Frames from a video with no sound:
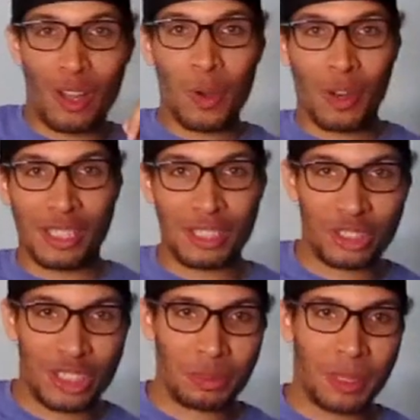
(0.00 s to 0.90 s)
and Order and
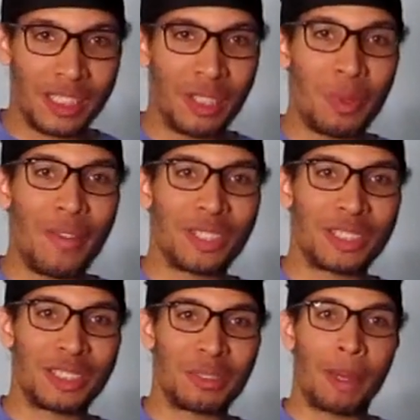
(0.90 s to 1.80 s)
shit. So I'm like, yeah, you ever
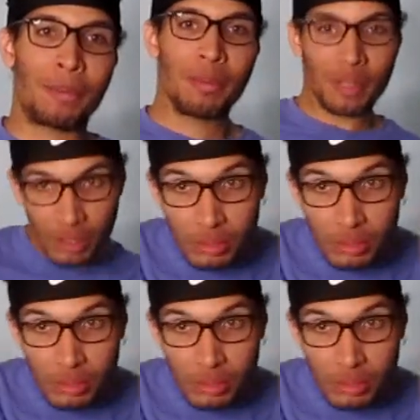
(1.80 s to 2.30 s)
consider white people?